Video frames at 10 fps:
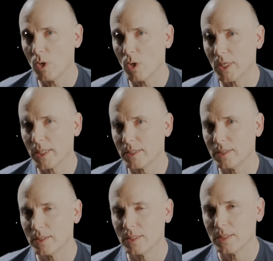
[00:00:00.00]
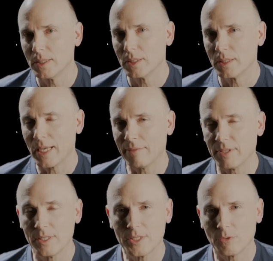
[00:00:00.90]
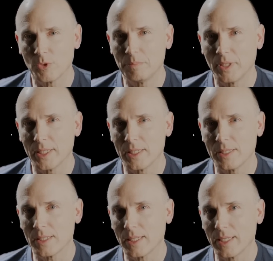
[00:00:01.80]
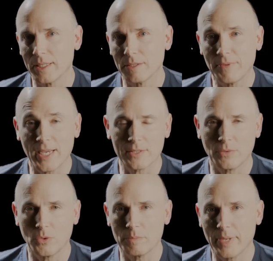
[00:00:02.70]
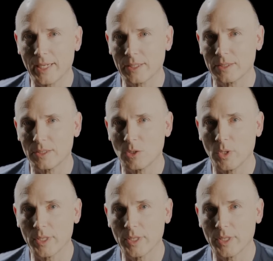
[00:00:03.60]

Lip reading: Have instant replays, and then fast forward back to where